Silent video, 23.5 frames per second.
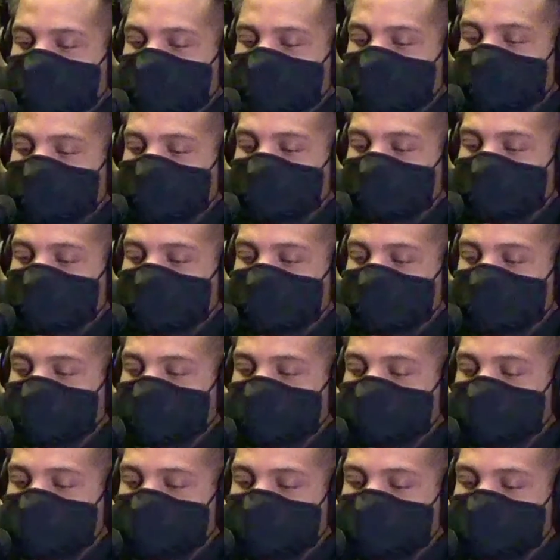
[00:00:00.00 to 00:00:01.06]
Really
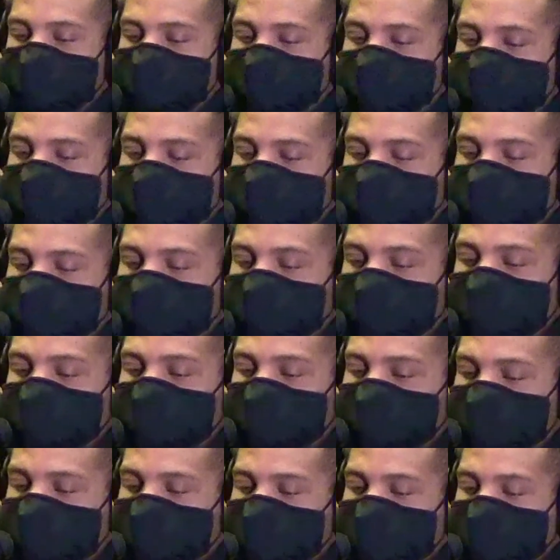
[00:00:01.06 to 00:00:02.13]
insulate yourself
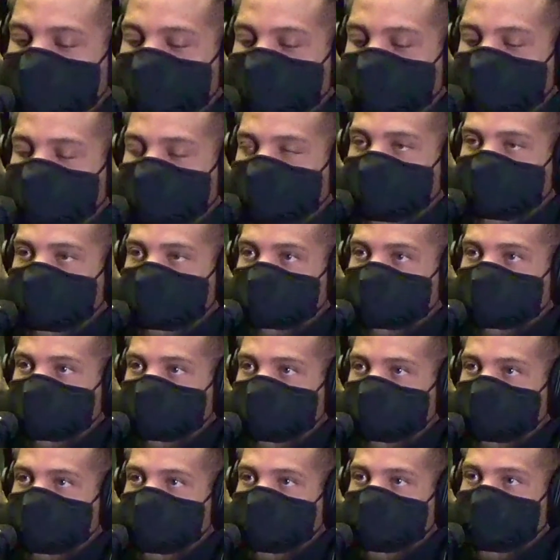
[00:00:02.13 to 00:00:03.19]
and step back
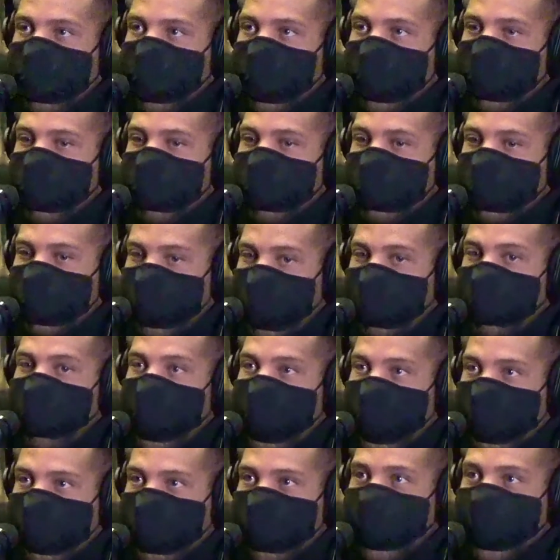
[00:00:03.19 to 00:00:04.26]
and look
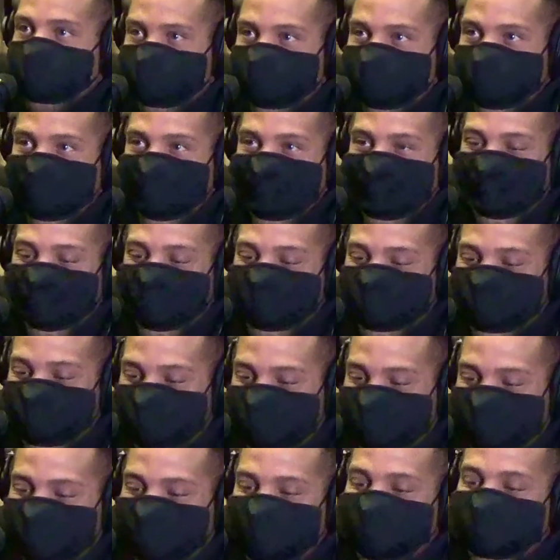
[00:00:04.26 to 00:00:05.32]
at what you do
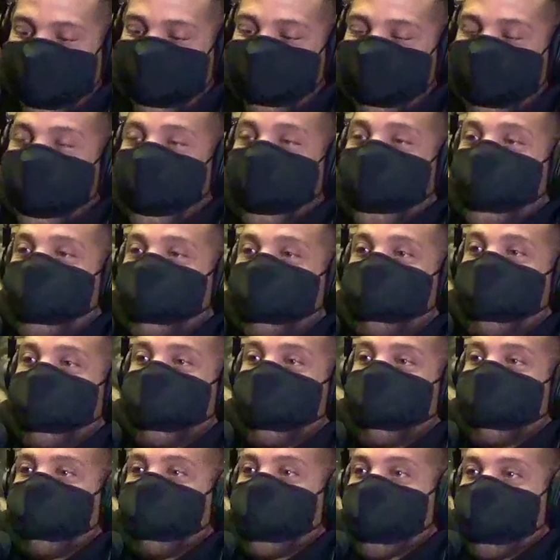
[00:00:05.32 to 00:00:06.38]
uniquely
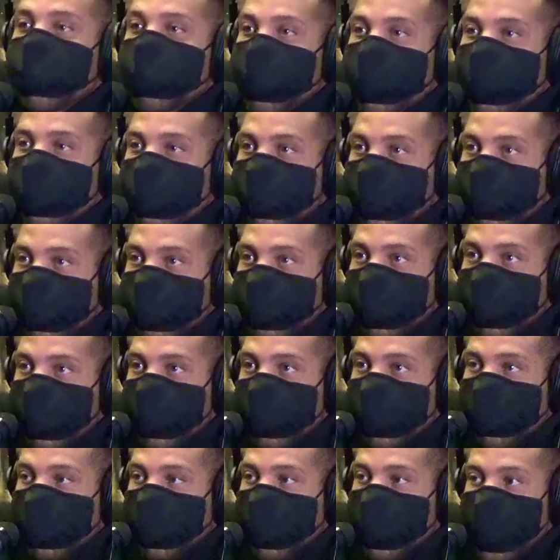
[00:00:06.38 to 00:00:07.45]
and how you can maximize
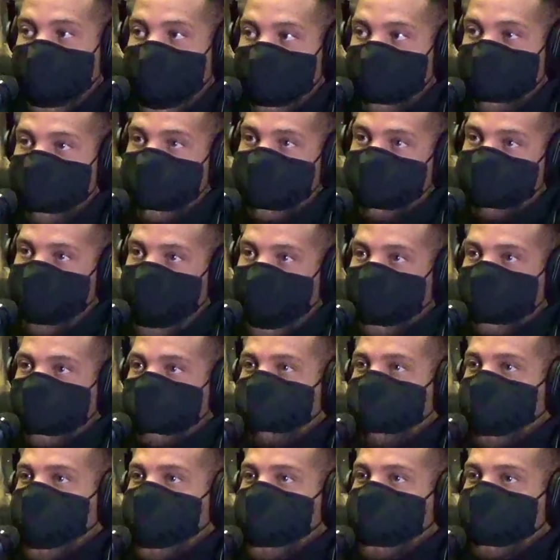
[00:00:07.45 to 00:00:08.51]
your unique
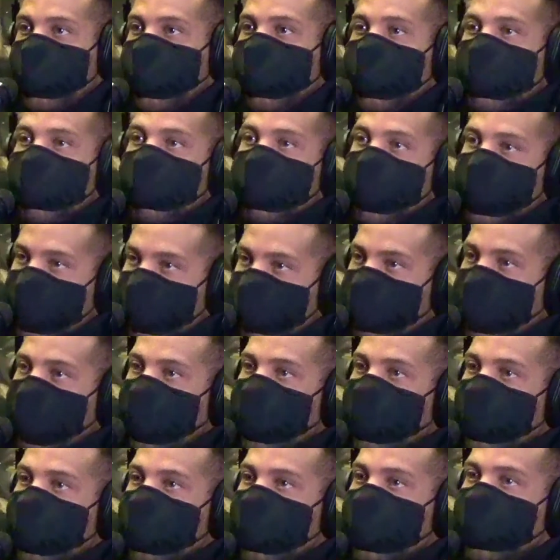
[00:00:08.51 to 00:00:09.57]
qualities and how you can
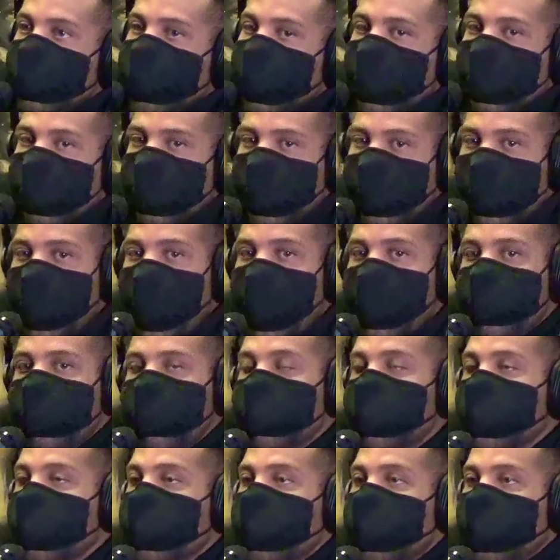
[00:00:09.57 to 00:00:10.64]
give and be of service
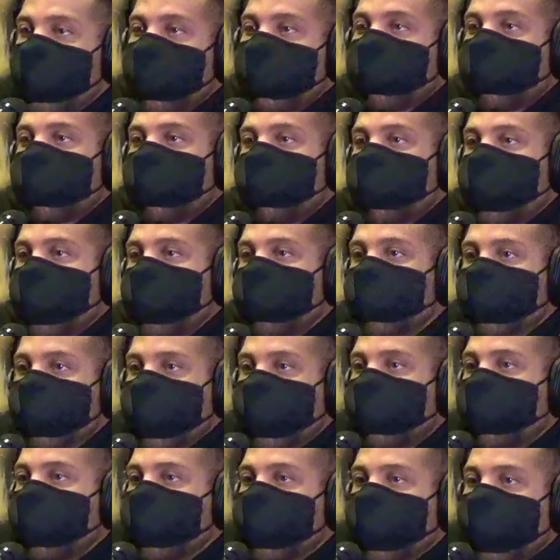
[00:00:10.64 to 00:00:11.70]
to others.
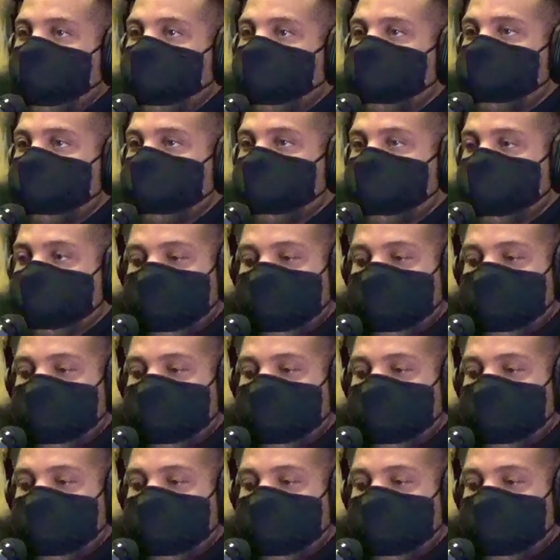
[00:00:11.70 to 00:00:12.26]
If you